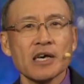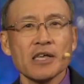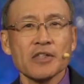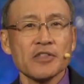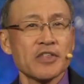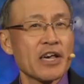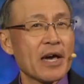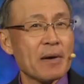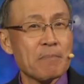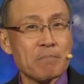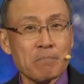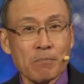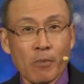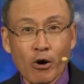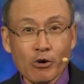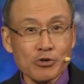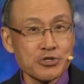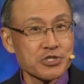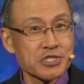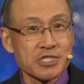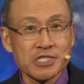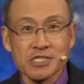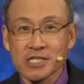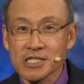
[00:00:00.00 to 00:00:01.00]
their
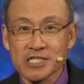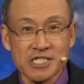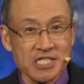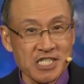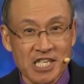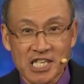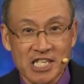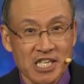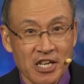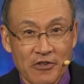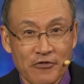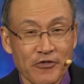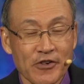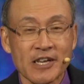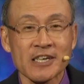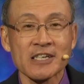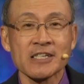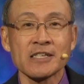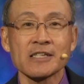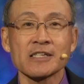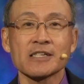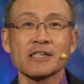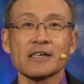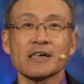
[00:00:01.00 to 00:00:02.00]
most
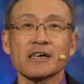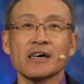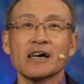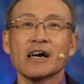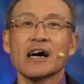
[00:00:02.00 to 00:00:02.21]
significant,